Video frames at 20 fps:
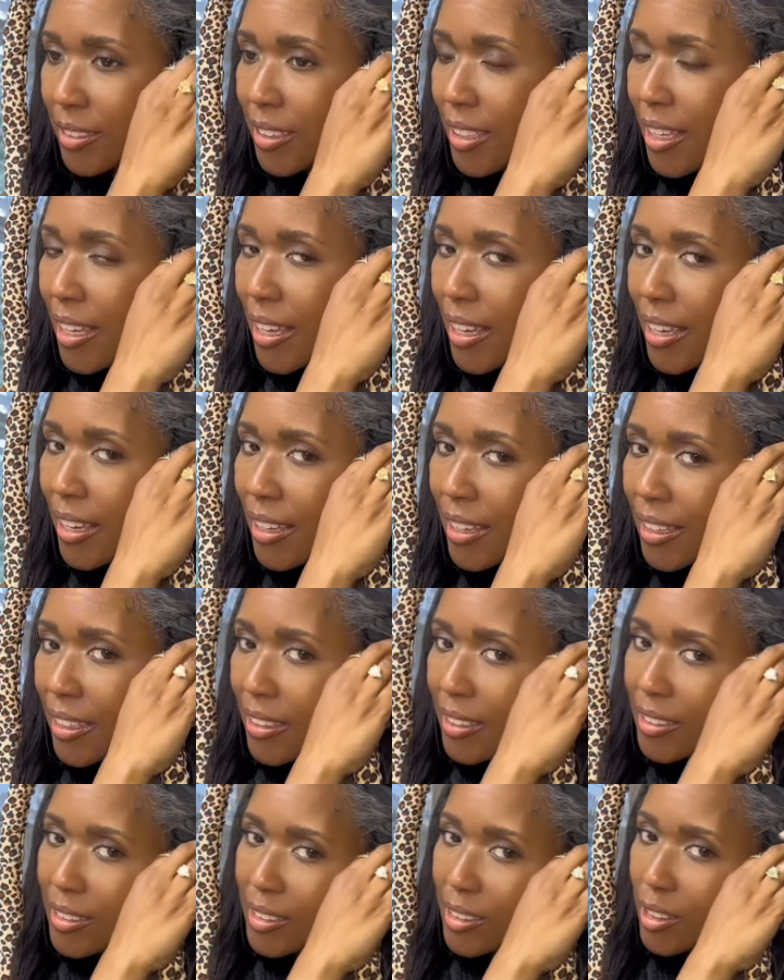
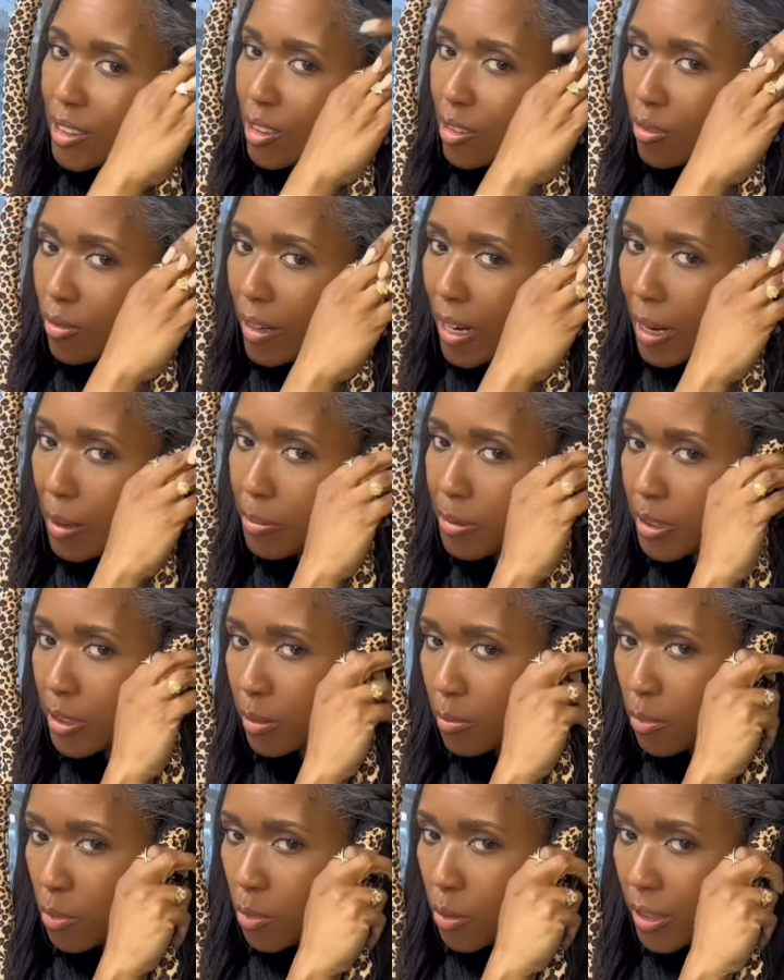and grab some
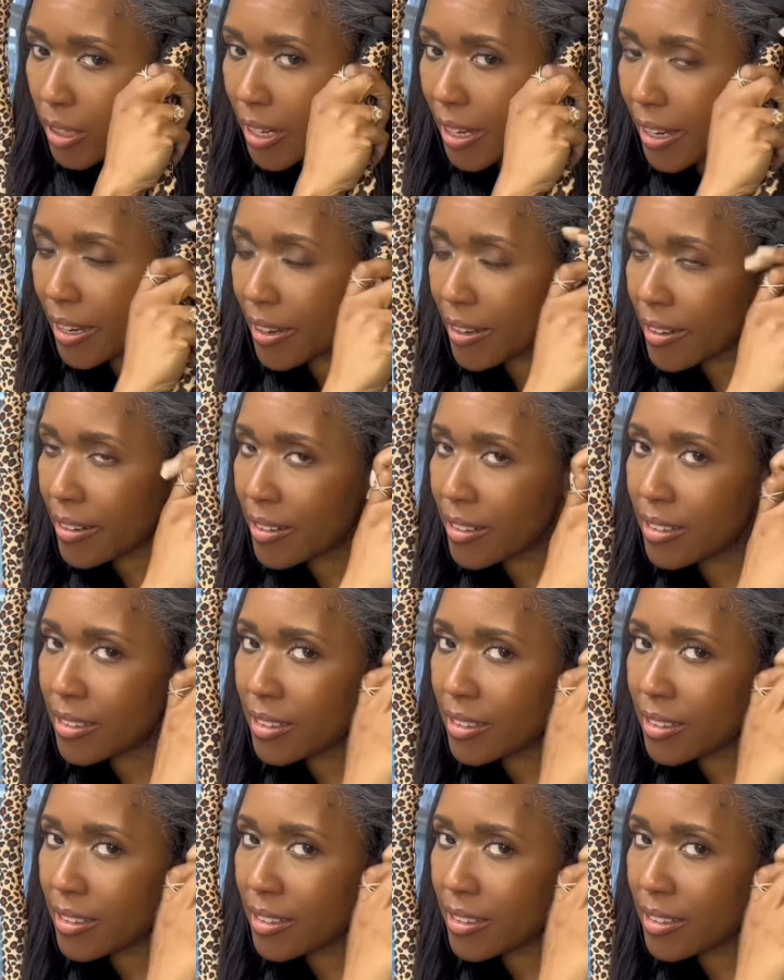more hair.